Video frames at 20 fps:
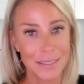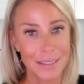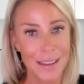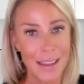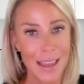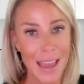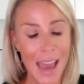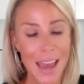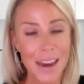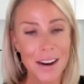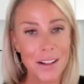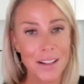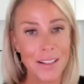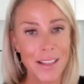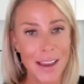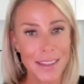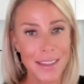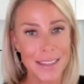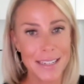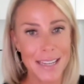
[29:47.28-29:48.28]
how to
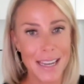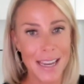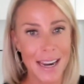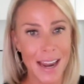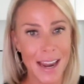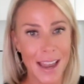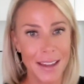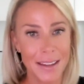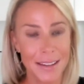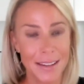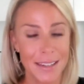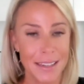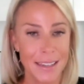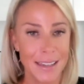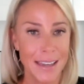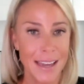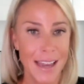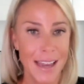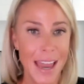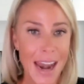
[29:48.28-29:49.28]
collect the data,
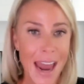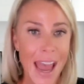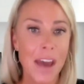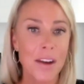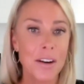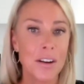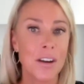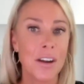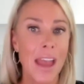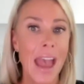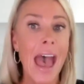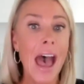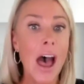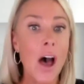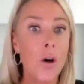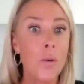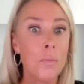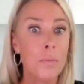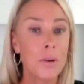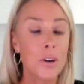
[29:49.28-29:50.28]
and how to
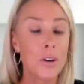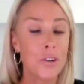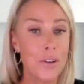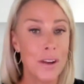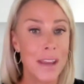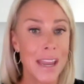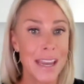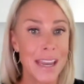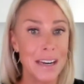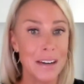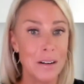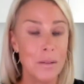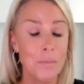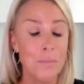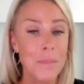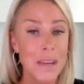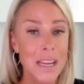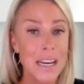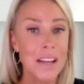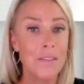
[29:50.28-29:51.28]
help create
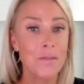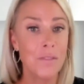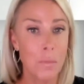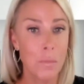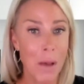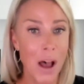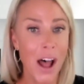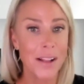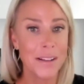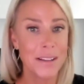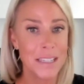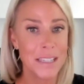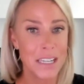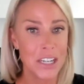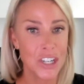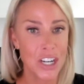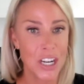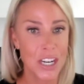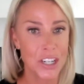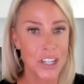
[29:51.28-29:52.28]
meaningful policy
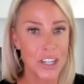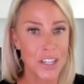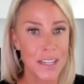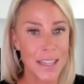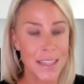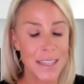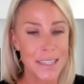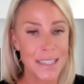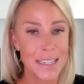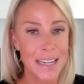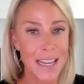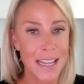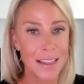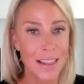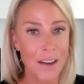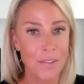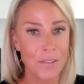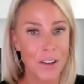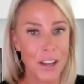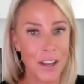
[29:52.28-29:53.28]
changes at the state
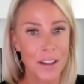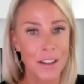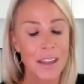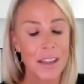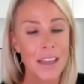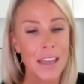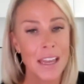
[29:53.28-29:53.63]
level